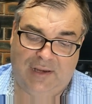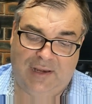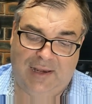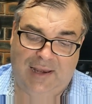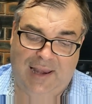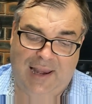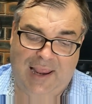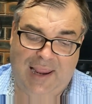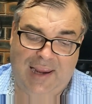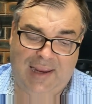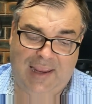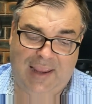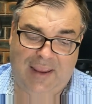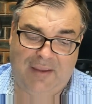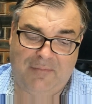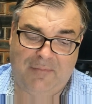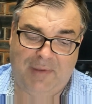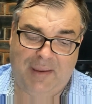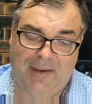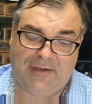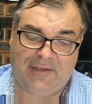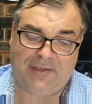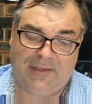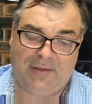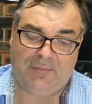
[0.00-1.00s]
lange
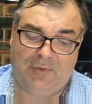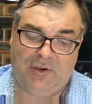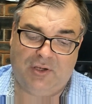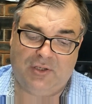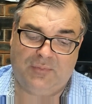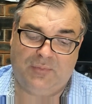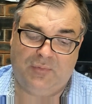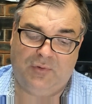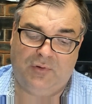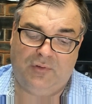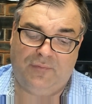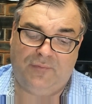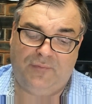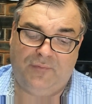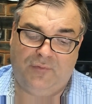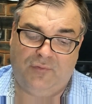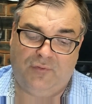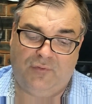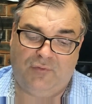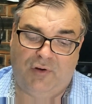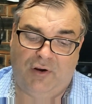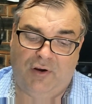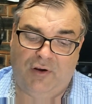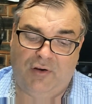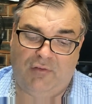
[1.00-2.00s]
makes the most beautiful
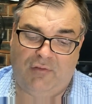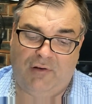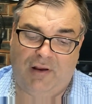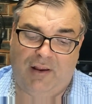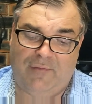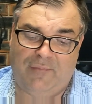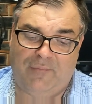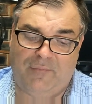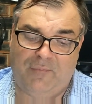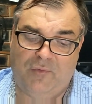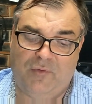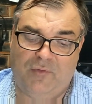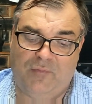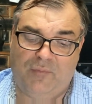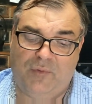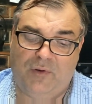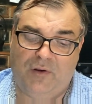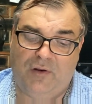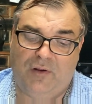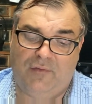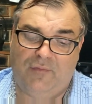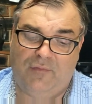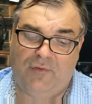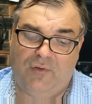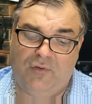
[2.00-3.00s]
chronograph
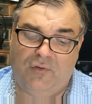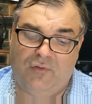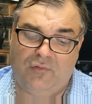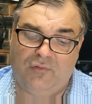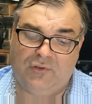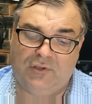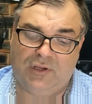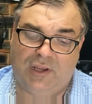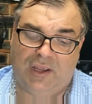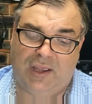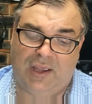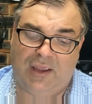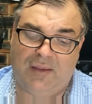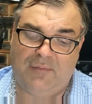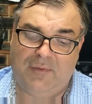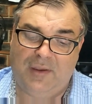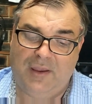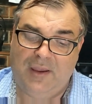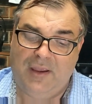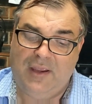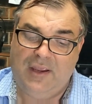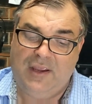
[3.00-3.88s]
movement of all time